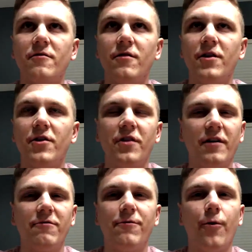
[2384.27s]
there's
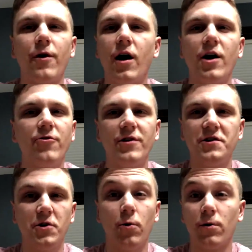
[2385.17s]
like 400
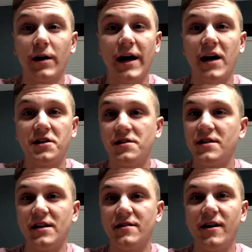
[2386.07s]
total caches in
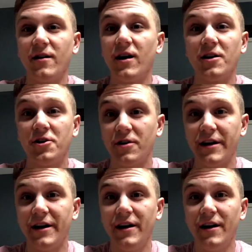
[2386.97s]
the entire
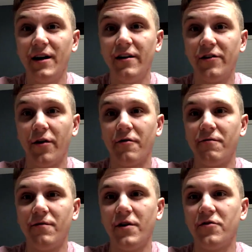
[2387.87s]
country. So
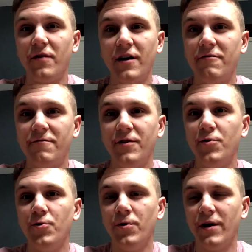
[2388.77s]
there's very
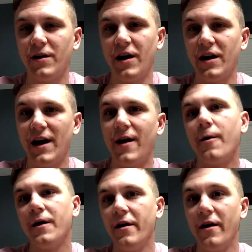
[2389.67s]
few in any
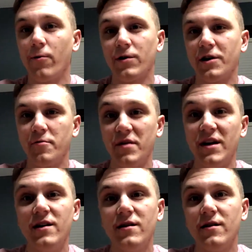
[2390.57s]
area that we're going to be.